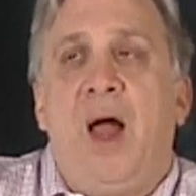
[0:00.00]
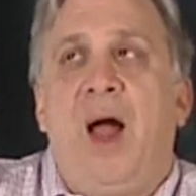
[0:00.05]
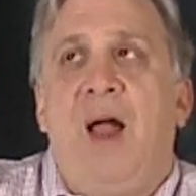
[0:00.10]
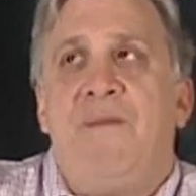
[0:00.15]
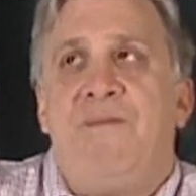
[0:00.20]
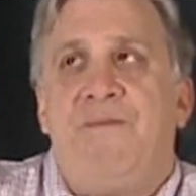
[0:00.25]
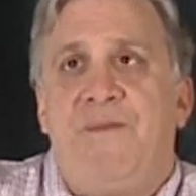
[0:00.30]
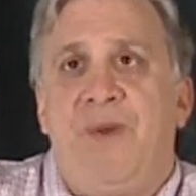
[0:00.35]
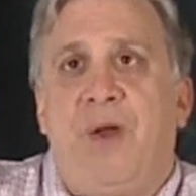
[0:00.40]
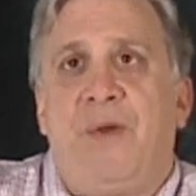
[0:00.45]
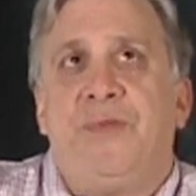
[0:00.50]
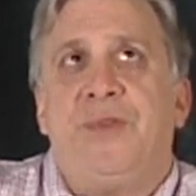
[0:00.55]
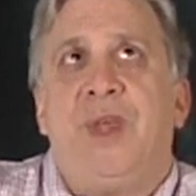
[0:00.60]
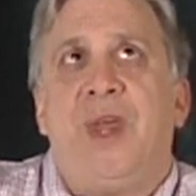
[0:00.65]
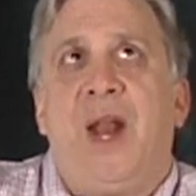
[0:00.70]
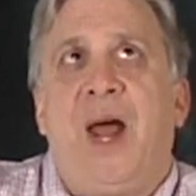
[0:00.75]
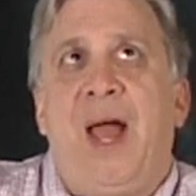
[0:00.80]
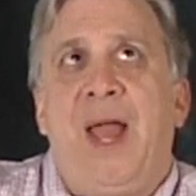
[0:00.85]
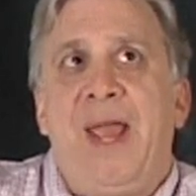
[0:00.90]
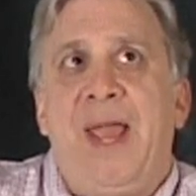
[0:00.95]
I felt
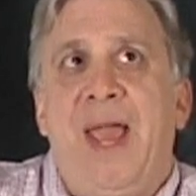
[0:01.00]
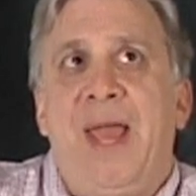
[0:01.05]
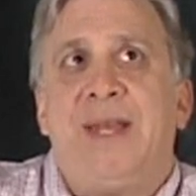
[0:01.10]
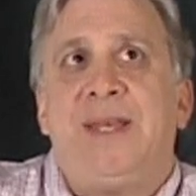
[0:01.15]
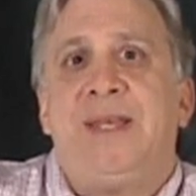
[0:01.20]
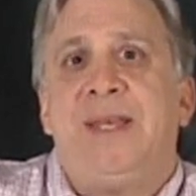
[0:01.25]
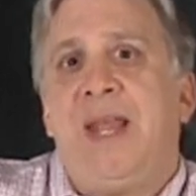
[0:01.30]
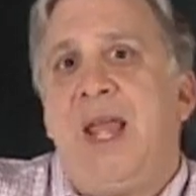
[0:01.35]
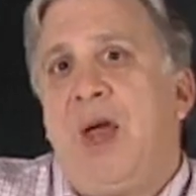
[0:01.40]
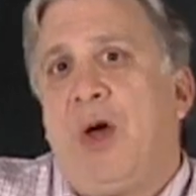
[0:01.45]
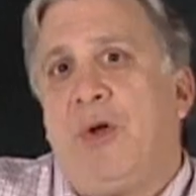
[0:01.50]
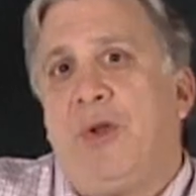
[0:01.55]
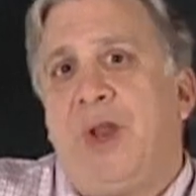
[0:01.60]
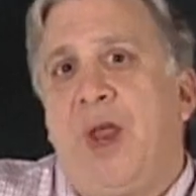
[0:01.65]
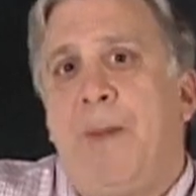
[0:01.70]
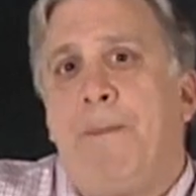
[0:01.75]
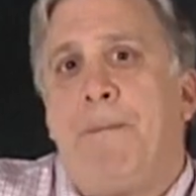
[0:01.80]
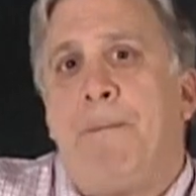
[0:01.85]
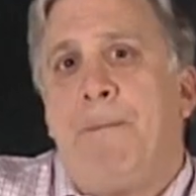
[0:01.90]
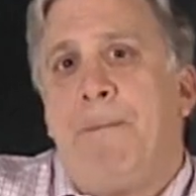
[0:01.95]
that I hadn't held
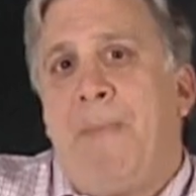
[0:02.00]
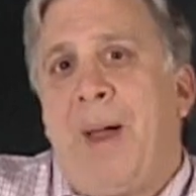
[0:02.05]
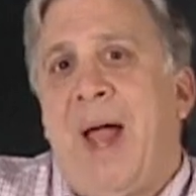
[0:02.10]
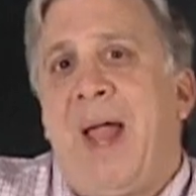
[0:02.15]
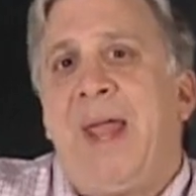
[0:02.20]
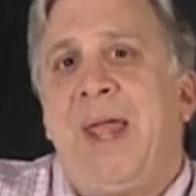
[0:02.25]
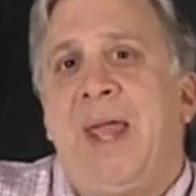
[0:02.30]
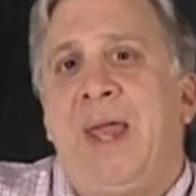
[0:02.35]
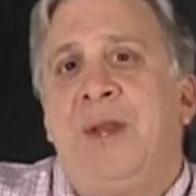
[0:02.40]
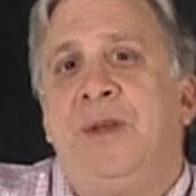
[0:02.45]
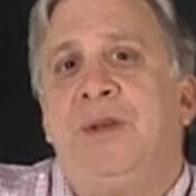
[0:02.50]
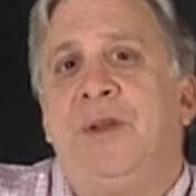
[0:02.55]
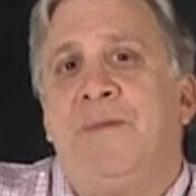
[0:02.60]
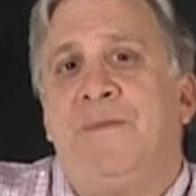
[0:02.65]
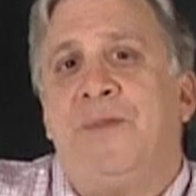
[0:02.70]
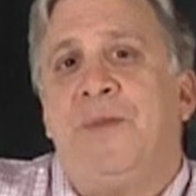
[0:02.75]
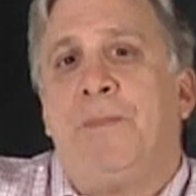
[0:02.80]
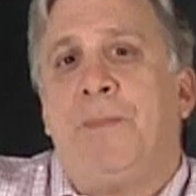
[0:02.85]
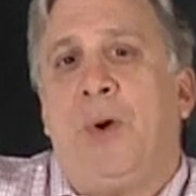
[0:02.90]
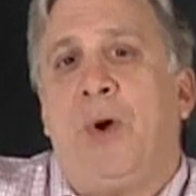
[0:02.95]
up my end
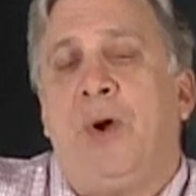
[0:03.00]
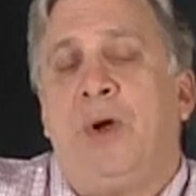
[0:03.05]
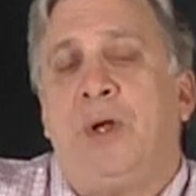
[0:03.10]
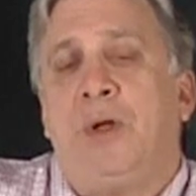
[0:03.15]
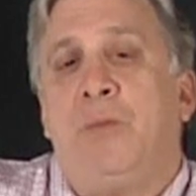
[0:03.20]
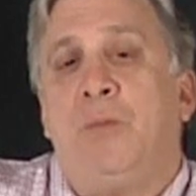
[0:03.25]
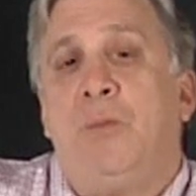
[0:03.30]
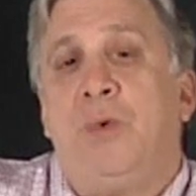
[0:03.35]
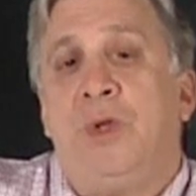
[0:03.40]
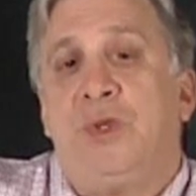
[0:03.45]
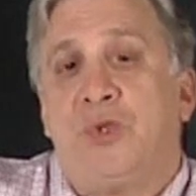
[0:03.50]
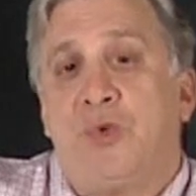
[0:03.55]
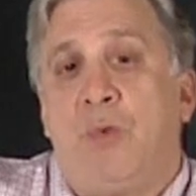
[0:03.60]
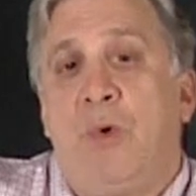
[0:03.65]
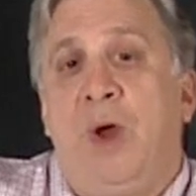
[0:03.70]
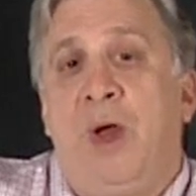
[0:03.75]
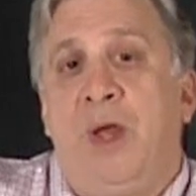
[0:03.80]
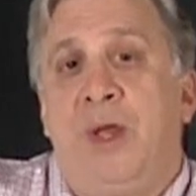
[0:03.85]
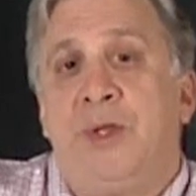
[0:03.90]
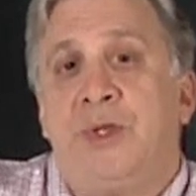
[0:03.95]
of the bargain, which
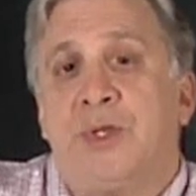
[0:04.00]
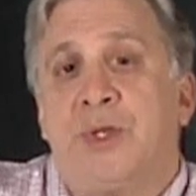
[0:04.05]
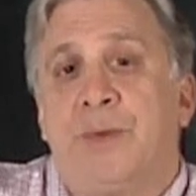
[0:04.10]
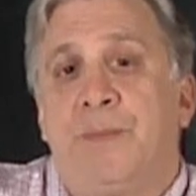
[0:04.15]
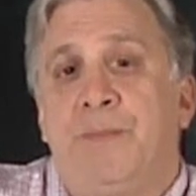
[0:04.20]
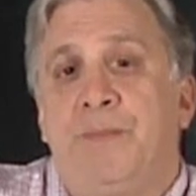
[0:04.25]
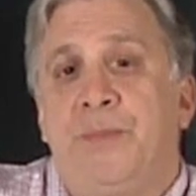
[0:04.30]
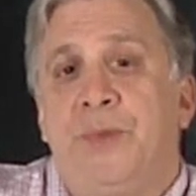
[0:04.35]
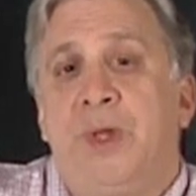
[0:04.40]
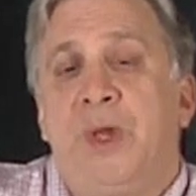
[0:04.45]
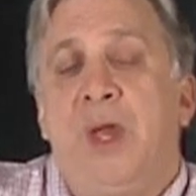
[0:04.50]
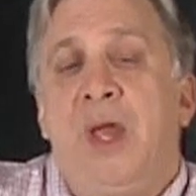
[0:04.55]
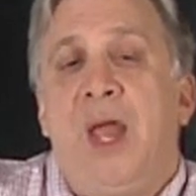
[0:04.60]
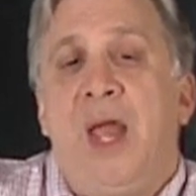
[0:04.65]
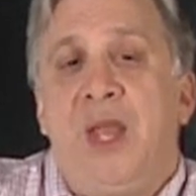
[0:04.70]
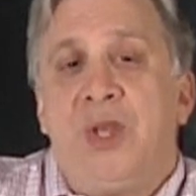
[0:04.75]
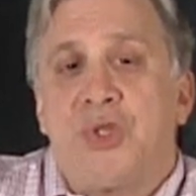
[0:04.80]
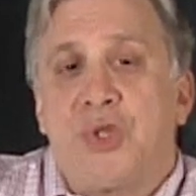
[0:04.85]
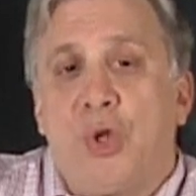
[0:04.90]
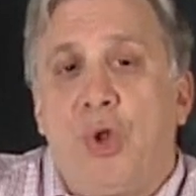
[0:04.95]
was,
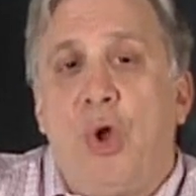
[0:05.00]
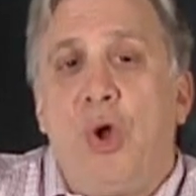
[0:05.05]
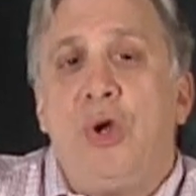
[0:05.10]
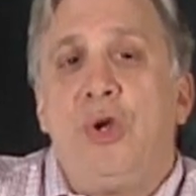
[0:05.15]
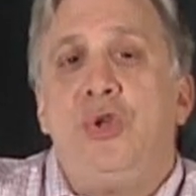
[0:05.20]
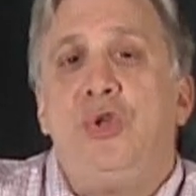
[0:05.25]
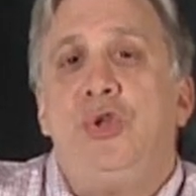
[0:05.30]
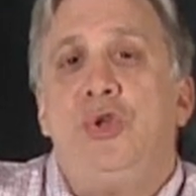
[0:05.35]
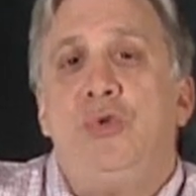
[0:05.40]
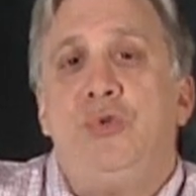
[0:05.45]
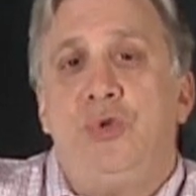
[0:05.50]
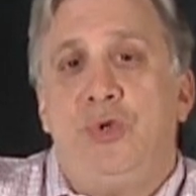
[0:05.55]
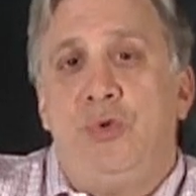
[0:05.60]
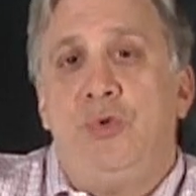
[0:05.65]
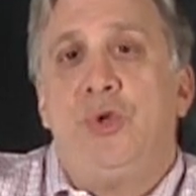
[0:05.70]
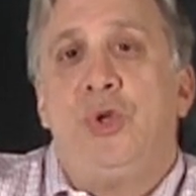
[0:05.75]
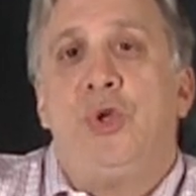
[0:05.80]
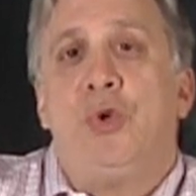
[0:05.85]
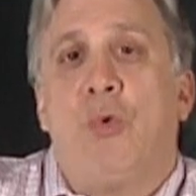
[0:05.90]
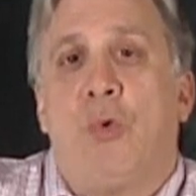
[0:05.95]
as long as you do
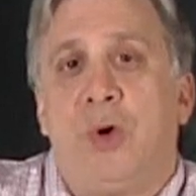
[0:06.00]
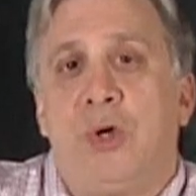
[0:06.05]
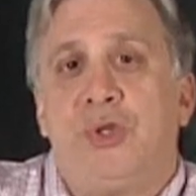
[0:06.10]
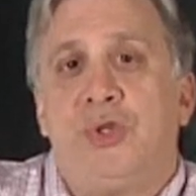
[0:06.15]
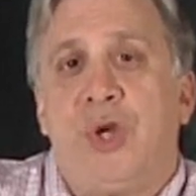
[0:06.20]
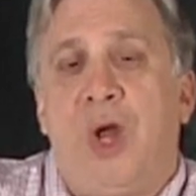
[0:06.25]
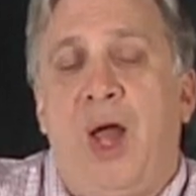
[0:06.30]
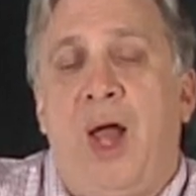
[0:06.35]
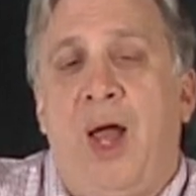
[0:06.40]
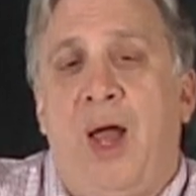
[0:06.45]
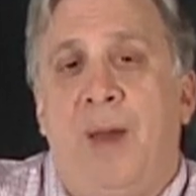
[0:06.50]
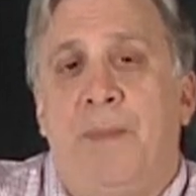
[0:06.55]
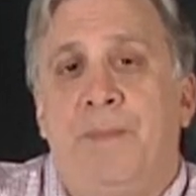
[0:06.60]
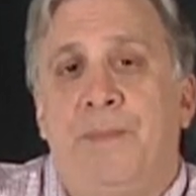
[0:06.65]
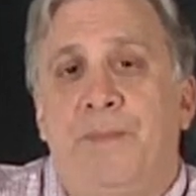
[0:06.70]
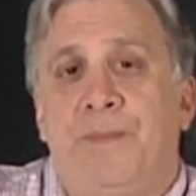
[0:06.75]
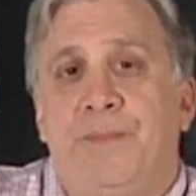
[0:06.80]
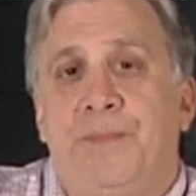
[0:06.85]
your job,